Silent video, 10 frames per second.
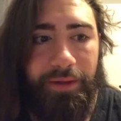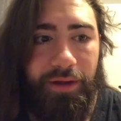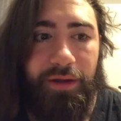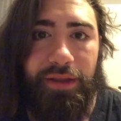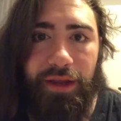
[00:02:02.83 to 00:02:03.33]

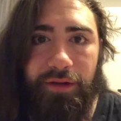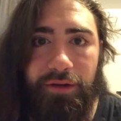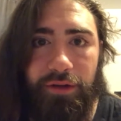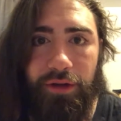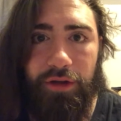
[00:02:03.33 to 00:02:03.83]

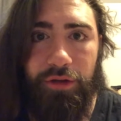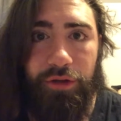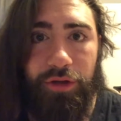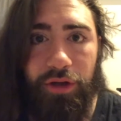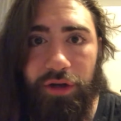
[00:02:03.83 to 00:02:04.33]

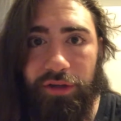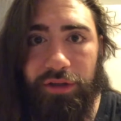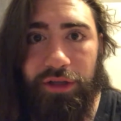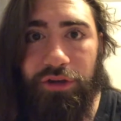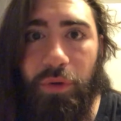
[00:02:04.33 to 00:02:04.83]
gonna
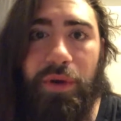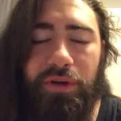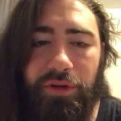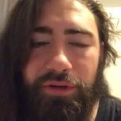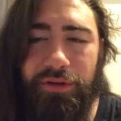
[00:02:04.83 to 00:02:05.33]
get
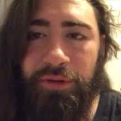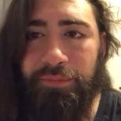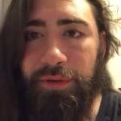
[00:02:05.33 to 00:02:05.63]
going on